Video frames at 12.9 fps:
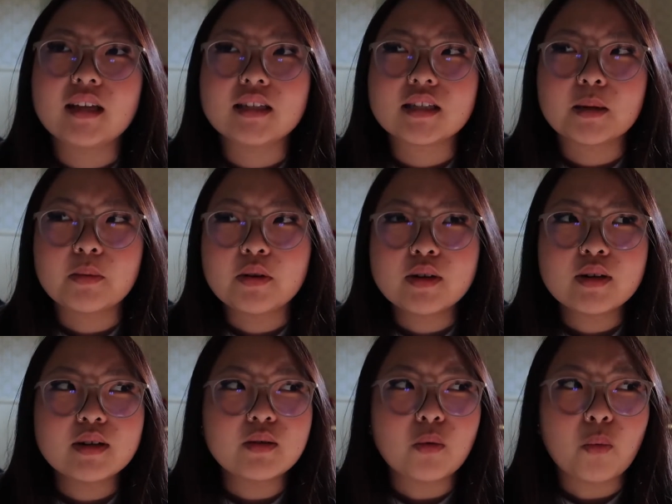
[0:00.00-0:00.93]

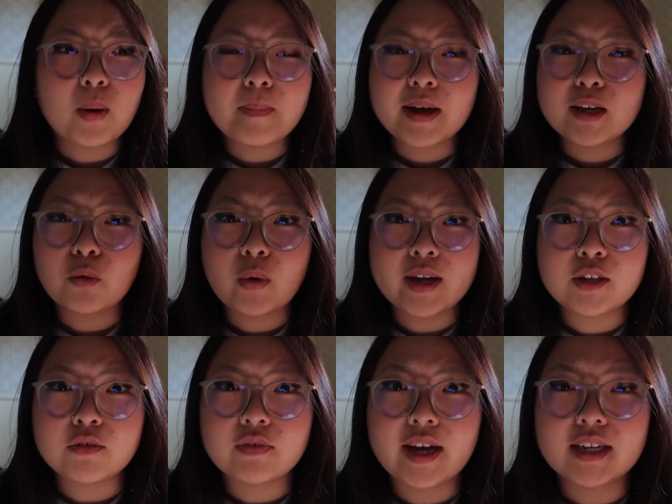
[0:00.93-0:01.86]
Summer went by way
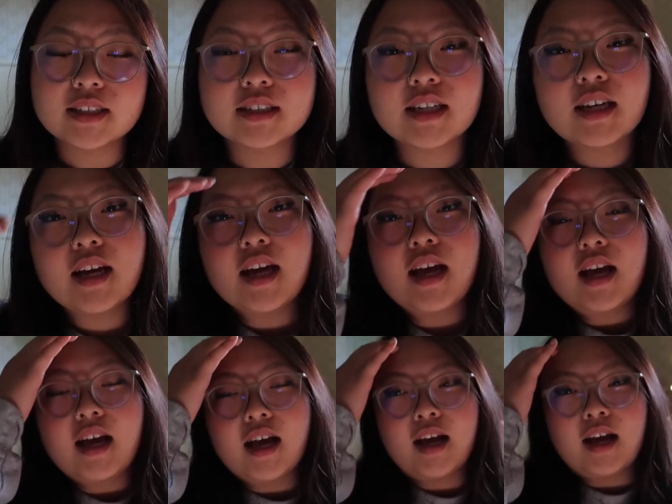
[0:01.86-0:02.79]
too fast.
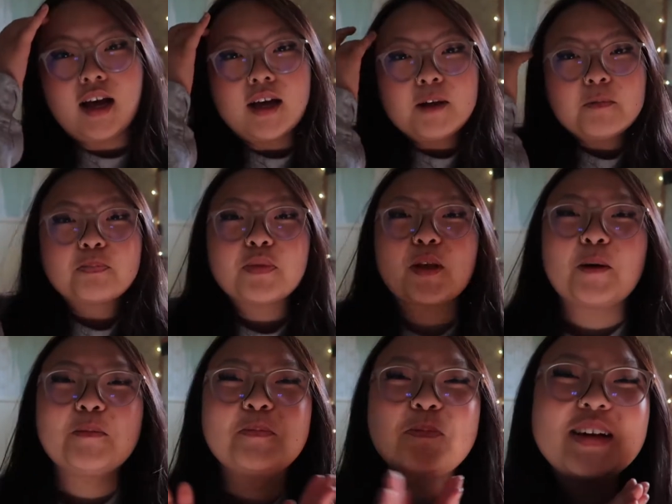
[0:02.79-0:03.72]

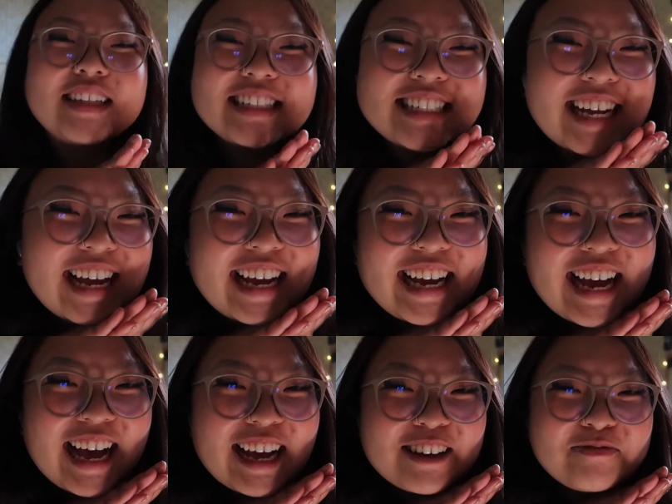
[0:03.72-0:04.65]
But today I
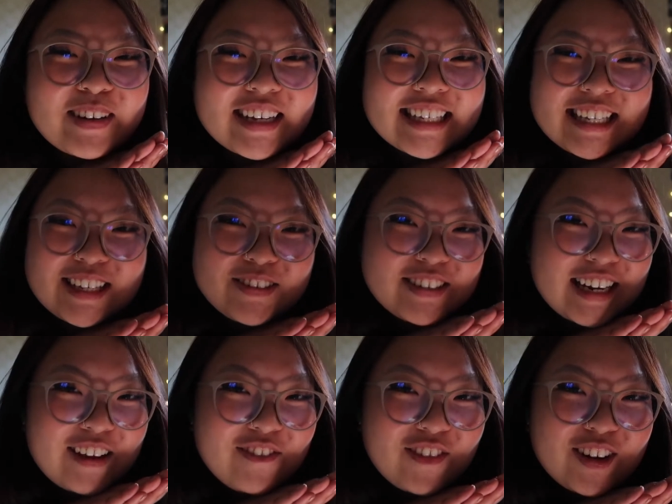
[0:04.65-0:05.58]
have my
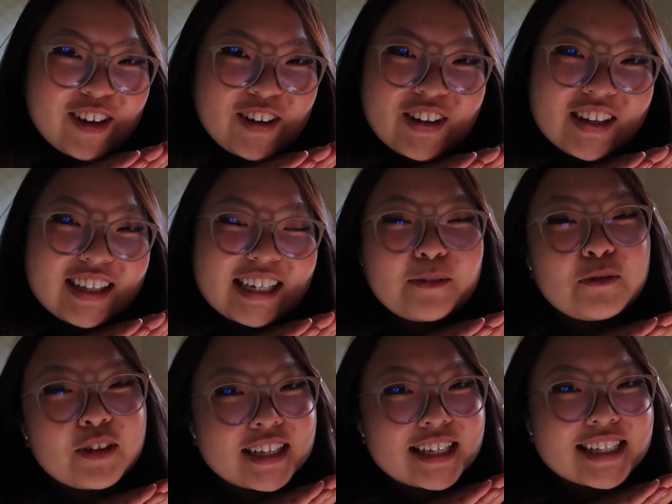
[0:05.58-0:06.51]
Q&A for you all and I'm
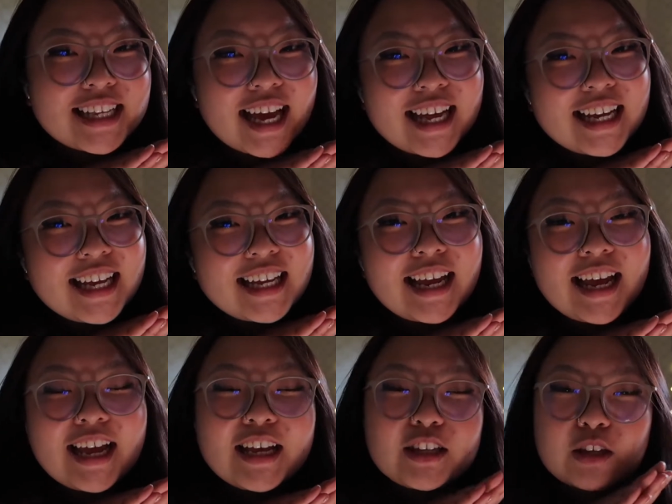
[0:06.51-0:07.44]
really excited.
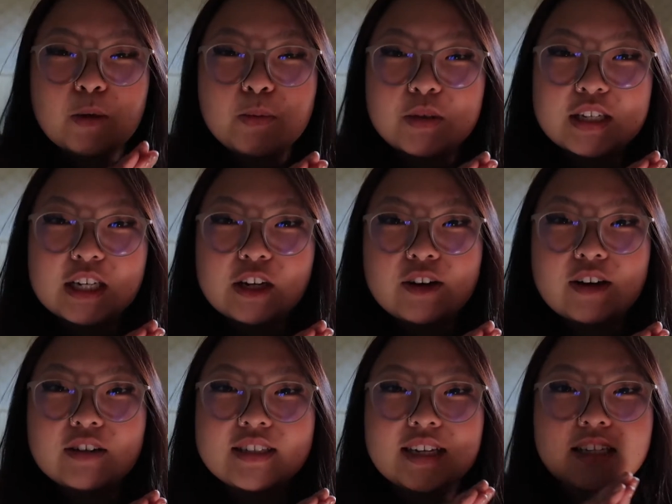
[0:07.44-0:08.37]
So I hope you stick
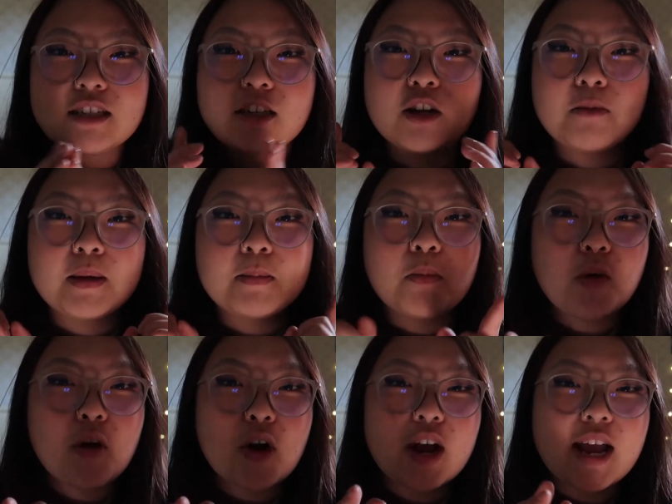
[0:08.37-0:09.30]
around to get to know me
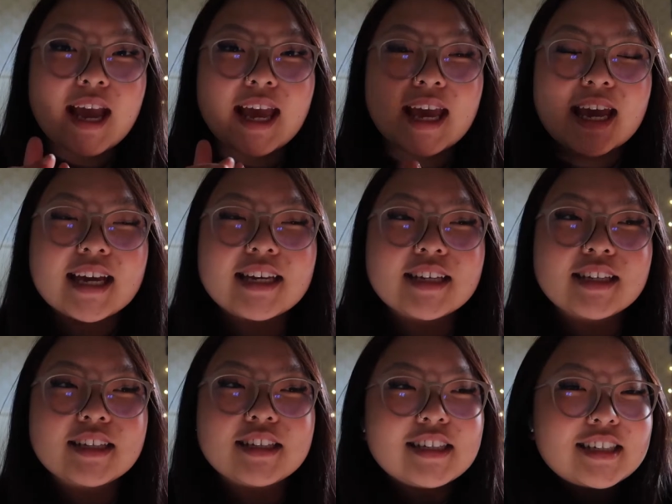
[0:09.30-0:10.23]
more and
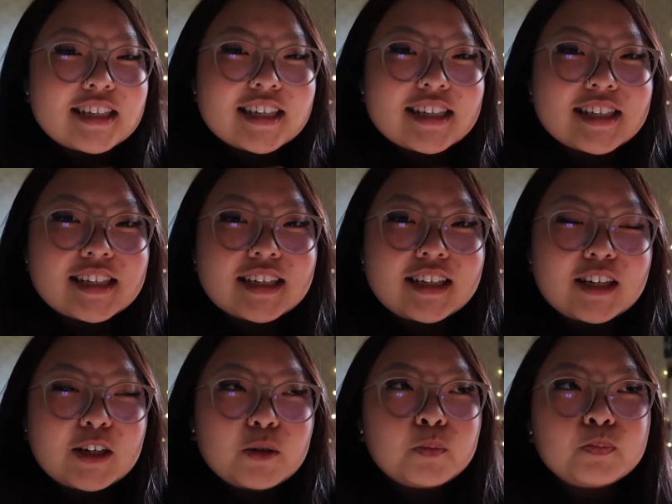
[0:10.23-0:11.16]
to just, you
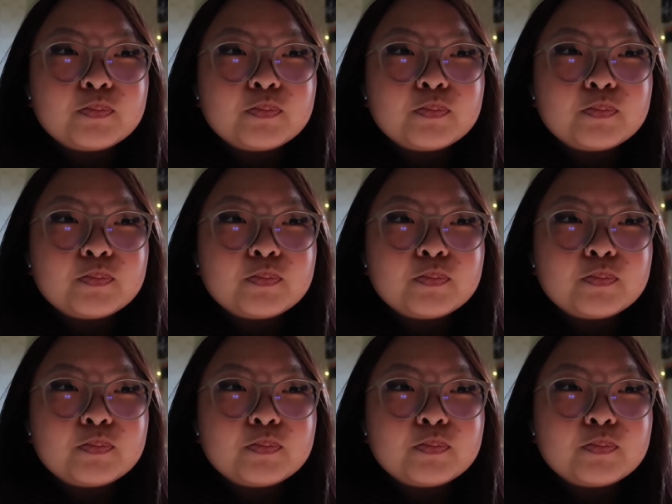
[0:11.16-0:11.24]
know,